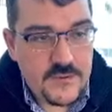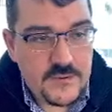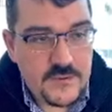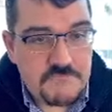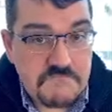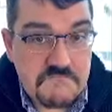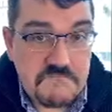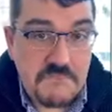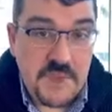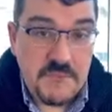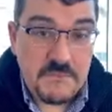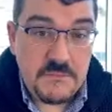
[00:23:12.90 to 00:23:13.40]

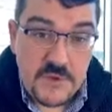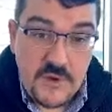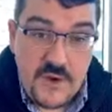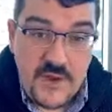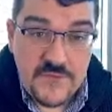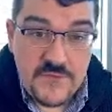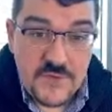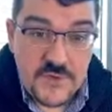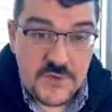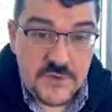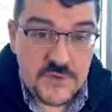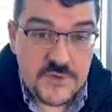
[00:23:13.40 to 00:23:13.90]
maybe you
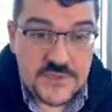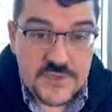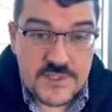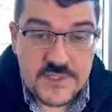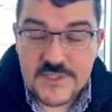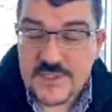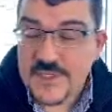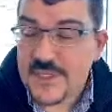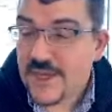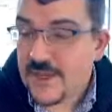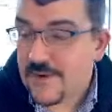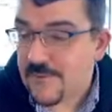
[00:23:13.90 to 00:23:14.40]
haven't used
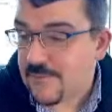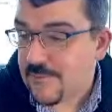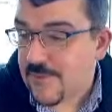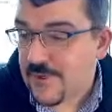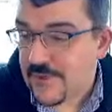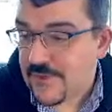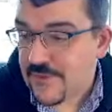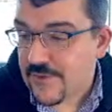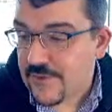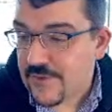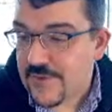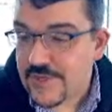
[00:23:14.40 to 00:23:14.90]
this yet,
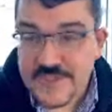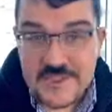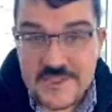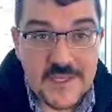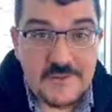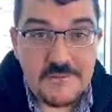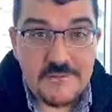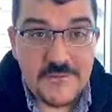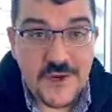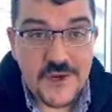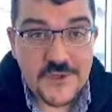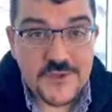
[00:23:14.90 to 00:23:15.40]
but there is a
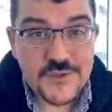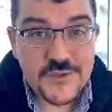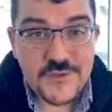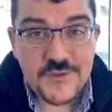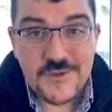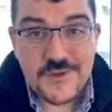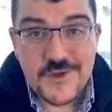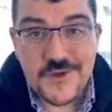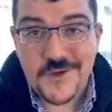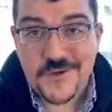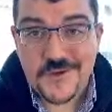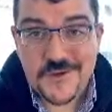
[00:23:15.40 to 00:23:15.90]

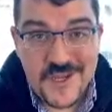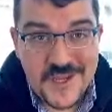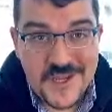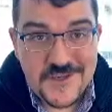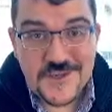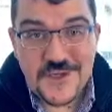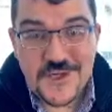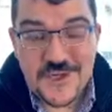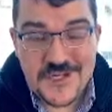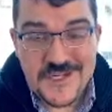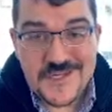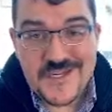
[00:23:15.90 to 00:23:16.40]
module called
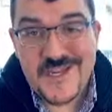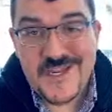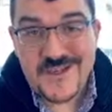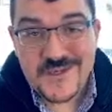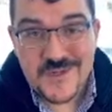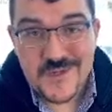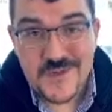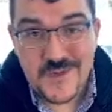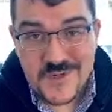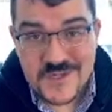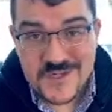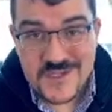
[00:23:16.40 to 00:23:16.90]

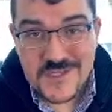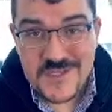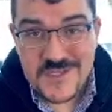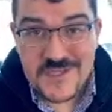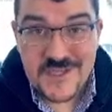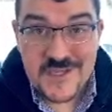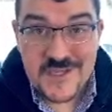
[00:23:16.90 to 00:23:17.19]
NG1020,